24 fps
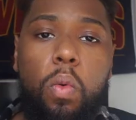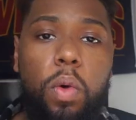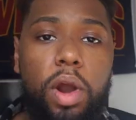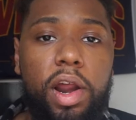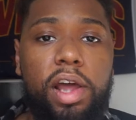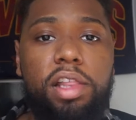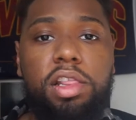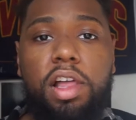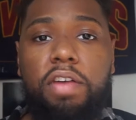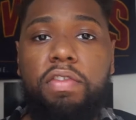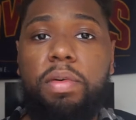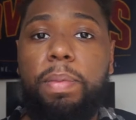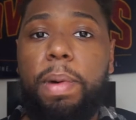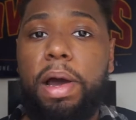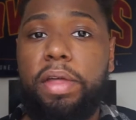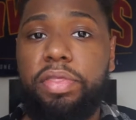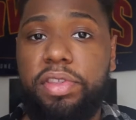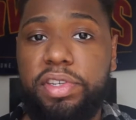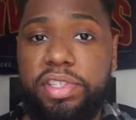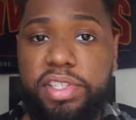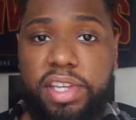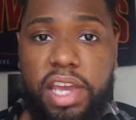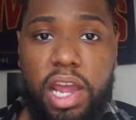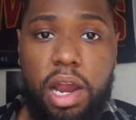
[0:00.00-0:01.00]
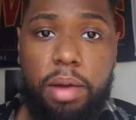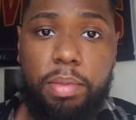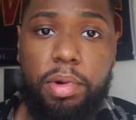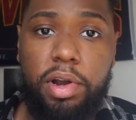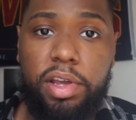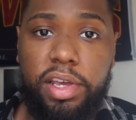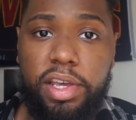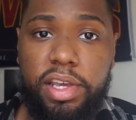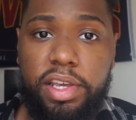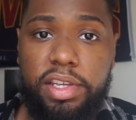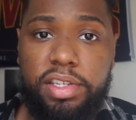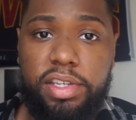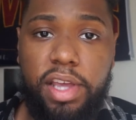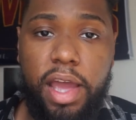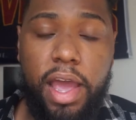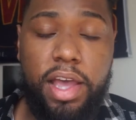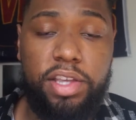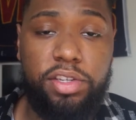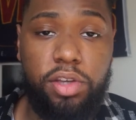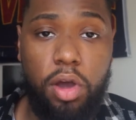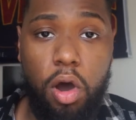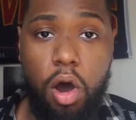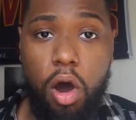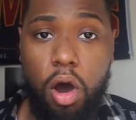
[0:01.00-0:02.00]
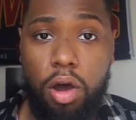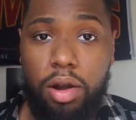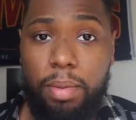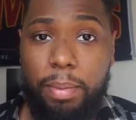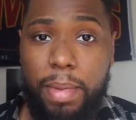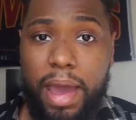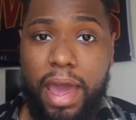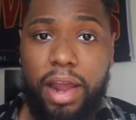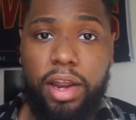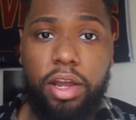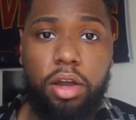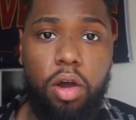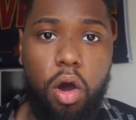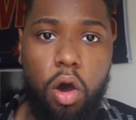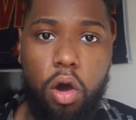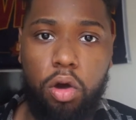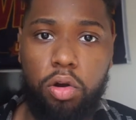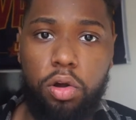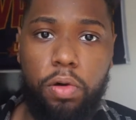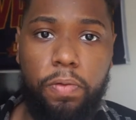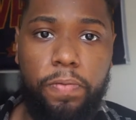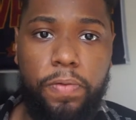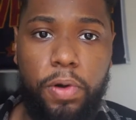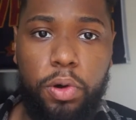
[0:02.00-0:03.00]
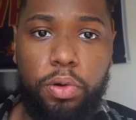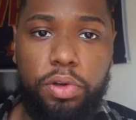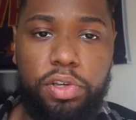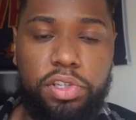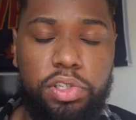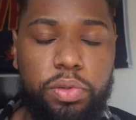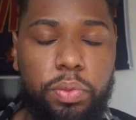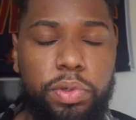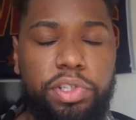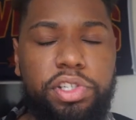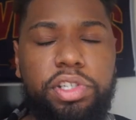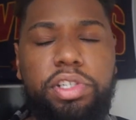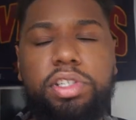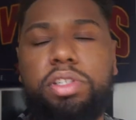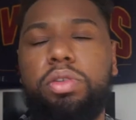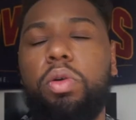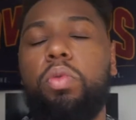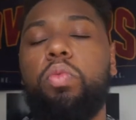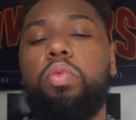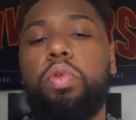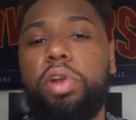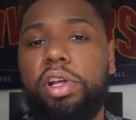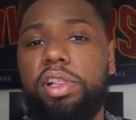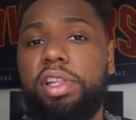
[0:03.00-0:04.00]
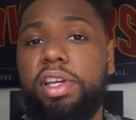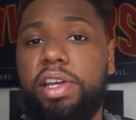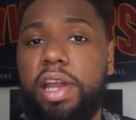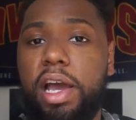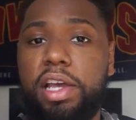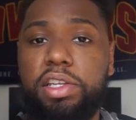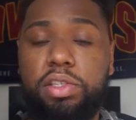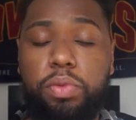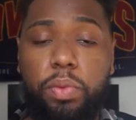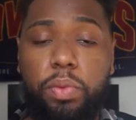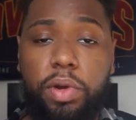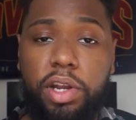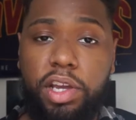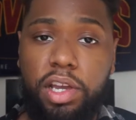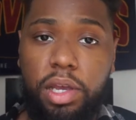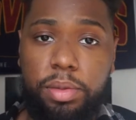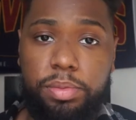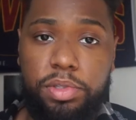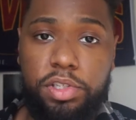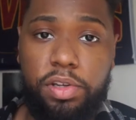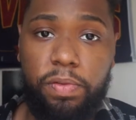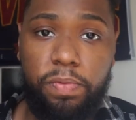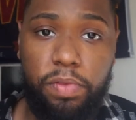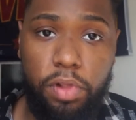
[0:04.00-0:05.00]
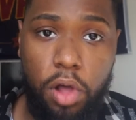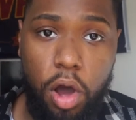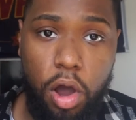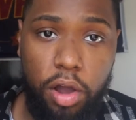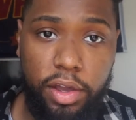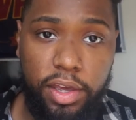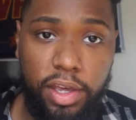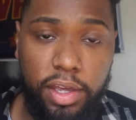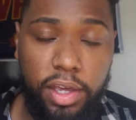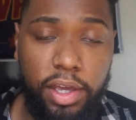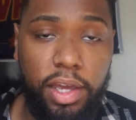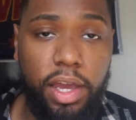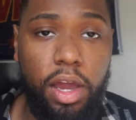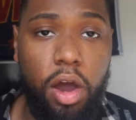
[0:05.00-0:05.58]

What I love about this camera is it has automatic autofocus, which is really nice when it comes to vlogging.